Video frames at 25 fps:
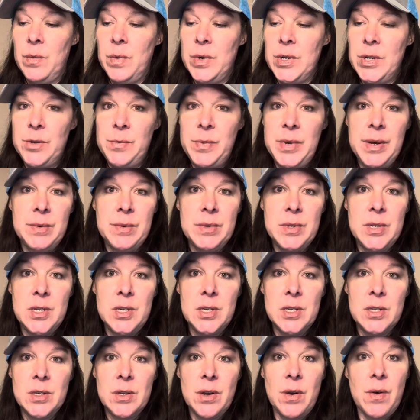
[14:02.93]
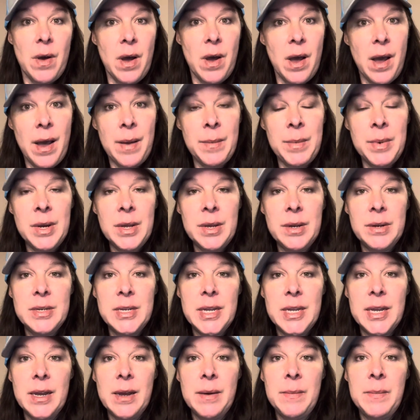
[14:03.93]
would you be able to just go, I'm going to go
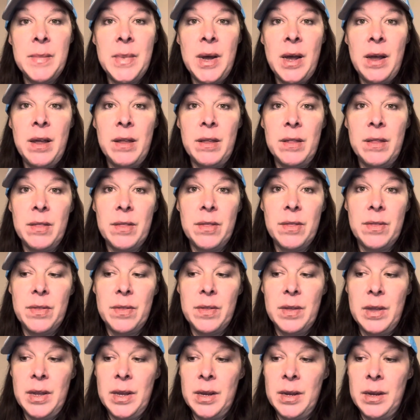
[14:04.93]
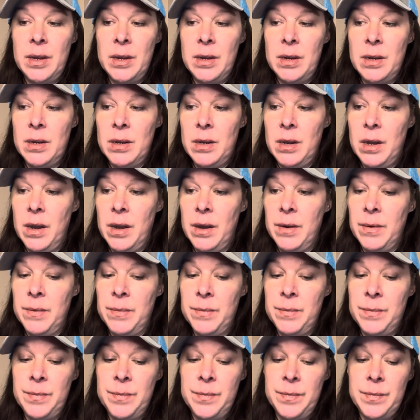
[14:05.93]
take a month in
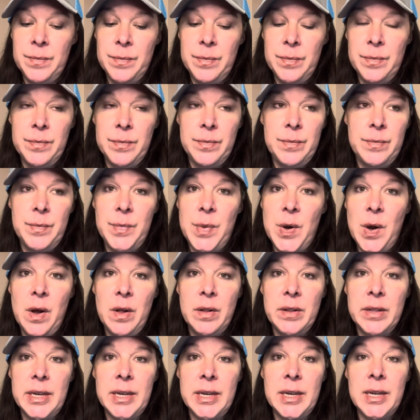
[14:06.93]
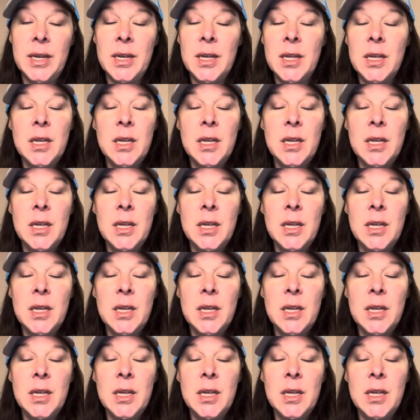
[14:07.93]
um, Bali.